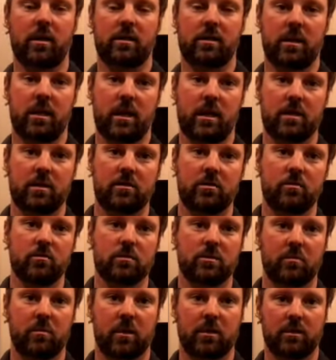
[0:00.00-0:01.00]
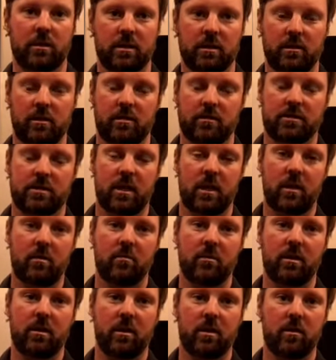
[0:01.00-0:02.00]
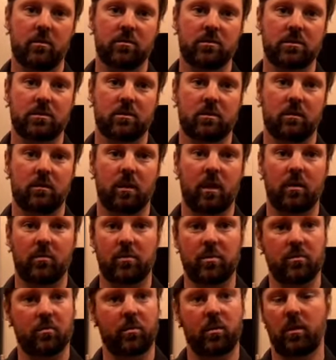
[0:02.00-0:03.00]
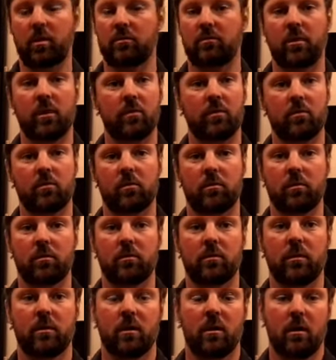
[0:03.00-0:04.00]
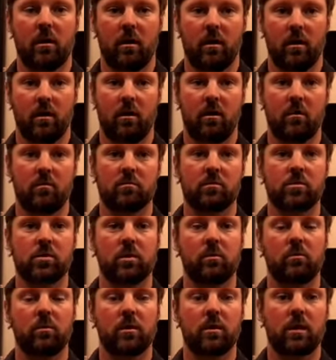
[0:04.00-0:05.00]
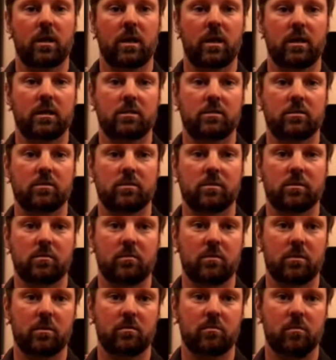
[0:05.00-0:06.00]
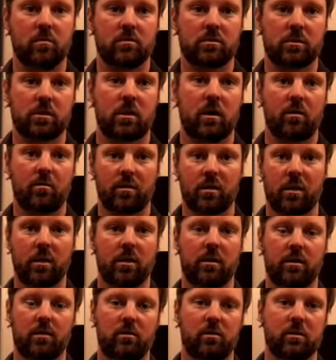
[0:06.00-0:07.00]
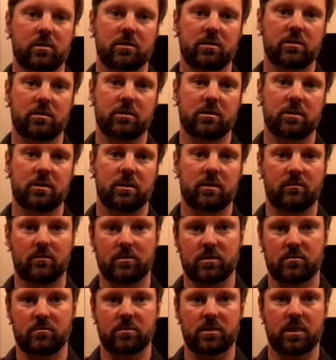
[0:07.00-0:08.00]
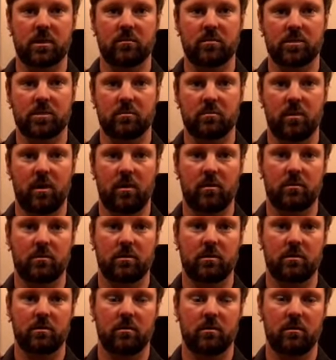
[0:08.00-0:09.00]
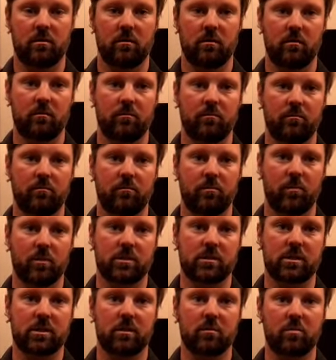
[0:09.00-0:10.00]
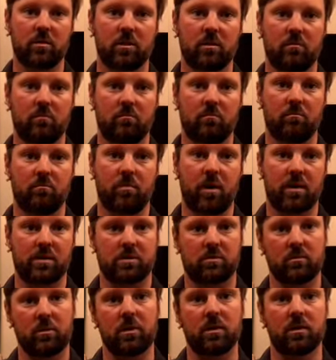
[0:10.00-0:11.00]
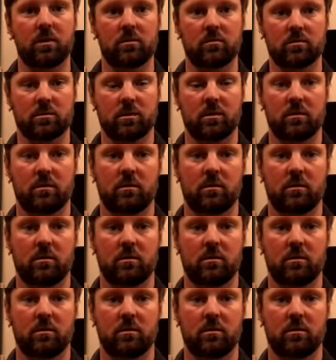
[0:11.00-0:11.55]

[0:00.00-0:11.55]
that I use in my clinic all the time, and it helps a lot of people all around the world. So I wanted to answer some of the most common kind of questions and give you some tips about what's going to be the best way to use it.